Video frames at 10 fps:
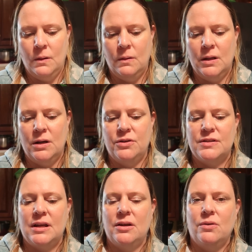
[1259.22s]
then I'll
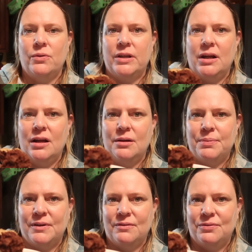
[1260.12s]
just kind of hold it up
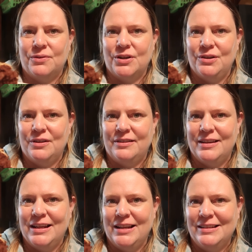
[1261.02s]
for you to
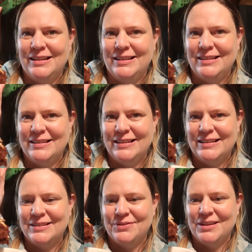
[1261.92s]
see.
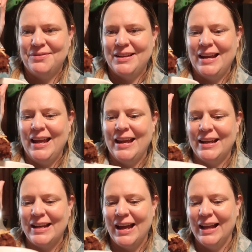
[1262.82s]
It's a fluffy
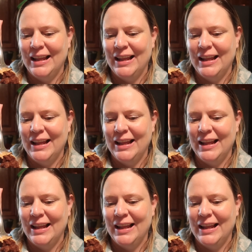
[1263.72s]
cake. Now I